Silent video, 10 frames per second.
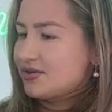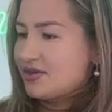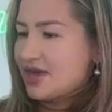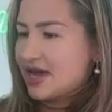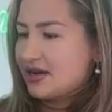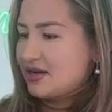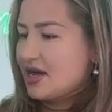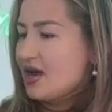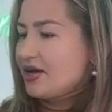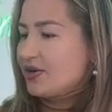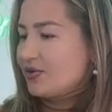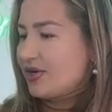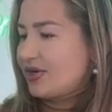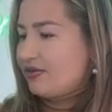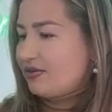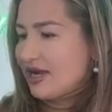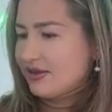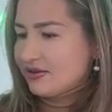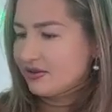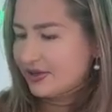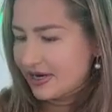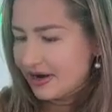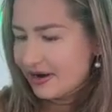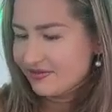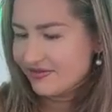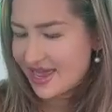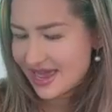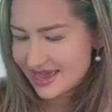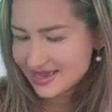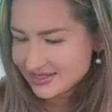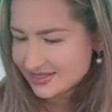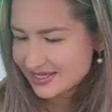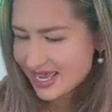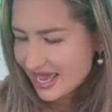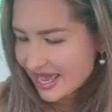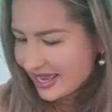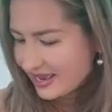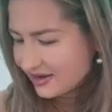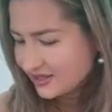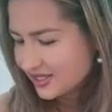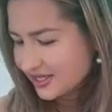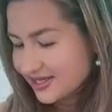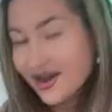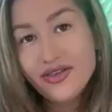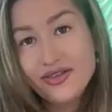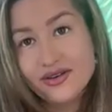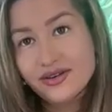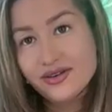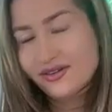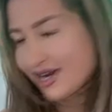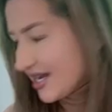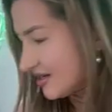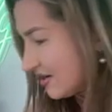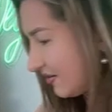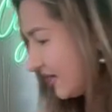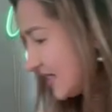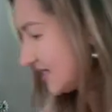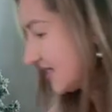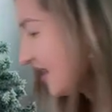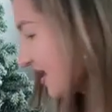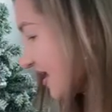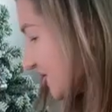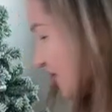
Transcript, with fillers: than your regular vest and another great great touch